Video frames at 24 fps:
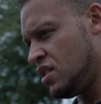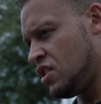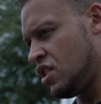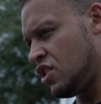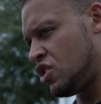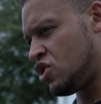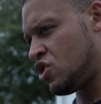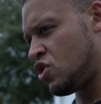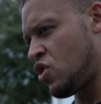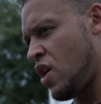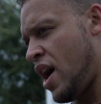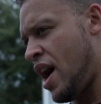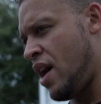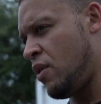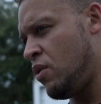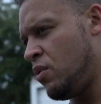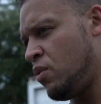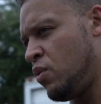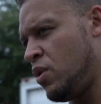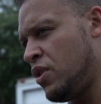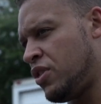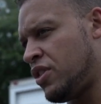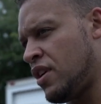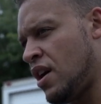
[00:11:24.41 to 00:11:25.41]
Just try
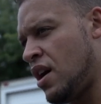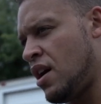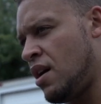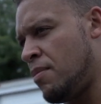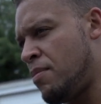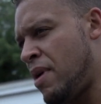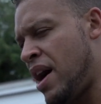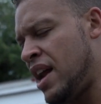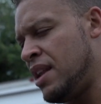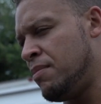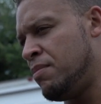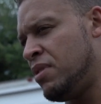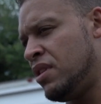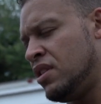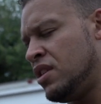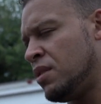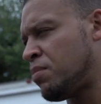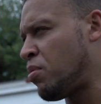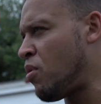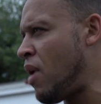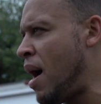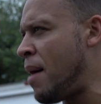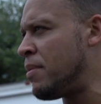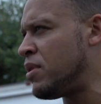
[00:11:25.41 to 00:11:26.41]
with
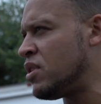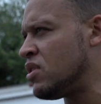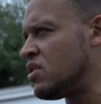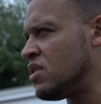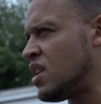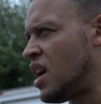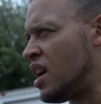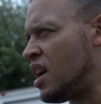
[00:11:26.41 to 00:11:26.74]
bodybuilding parameters